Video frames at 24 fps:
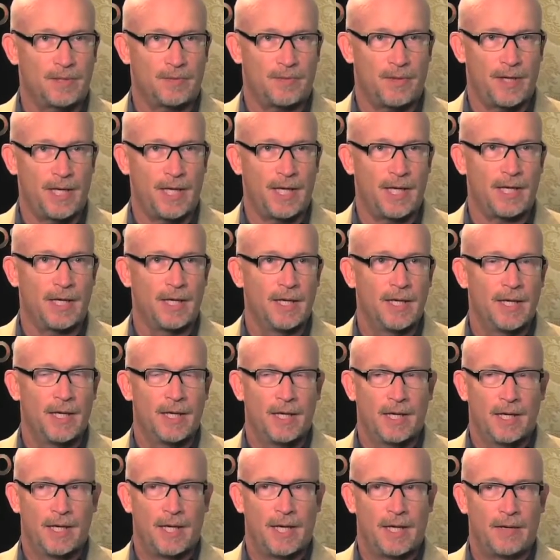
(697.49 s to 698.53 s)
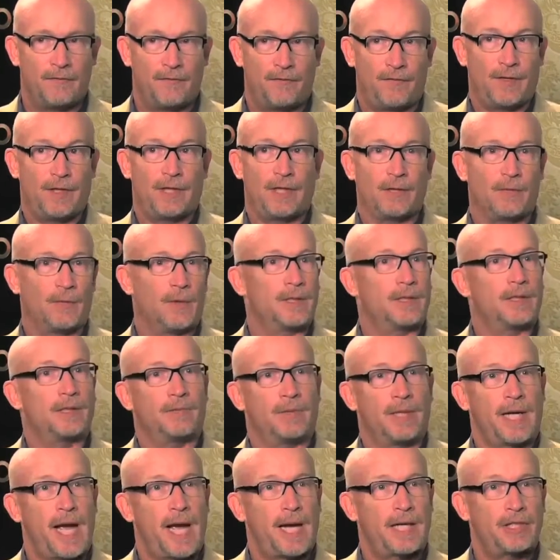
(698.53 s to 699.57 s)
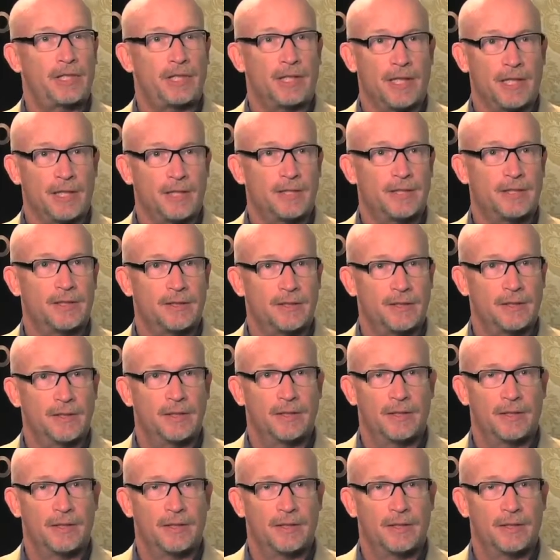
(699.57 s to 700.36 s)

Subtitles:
screening, and feeling what the reaction is.